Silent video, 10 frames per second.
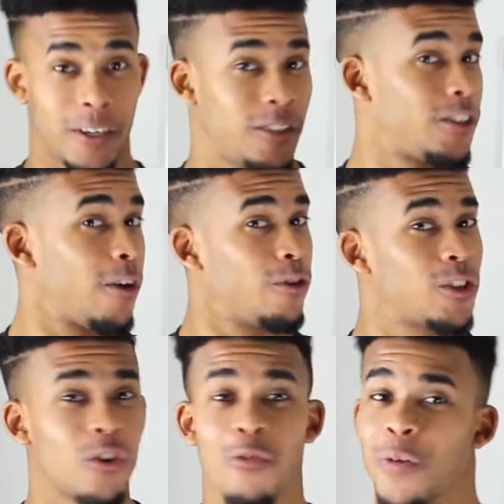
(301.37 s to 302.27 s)
the, there was
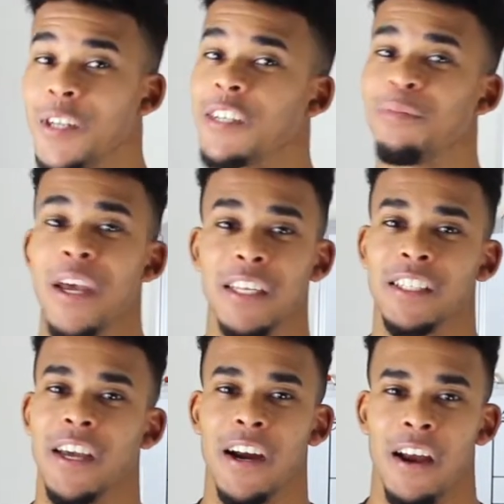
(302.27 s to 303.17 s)
so much space
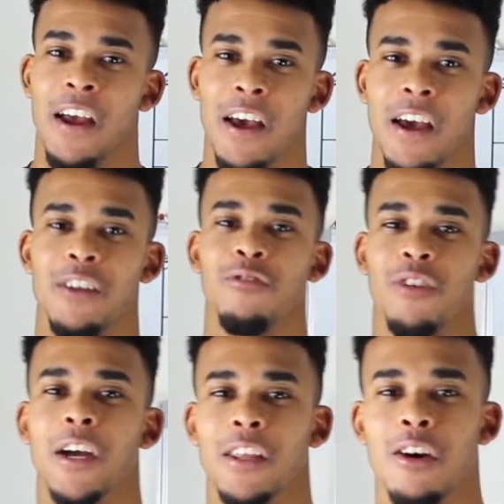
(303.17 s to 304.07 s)
there. And you
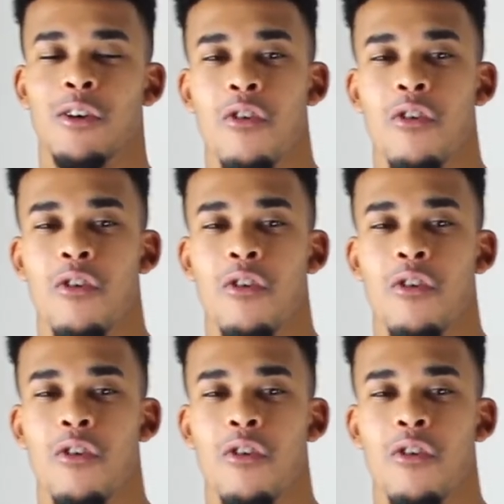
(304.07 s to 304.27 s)
look at the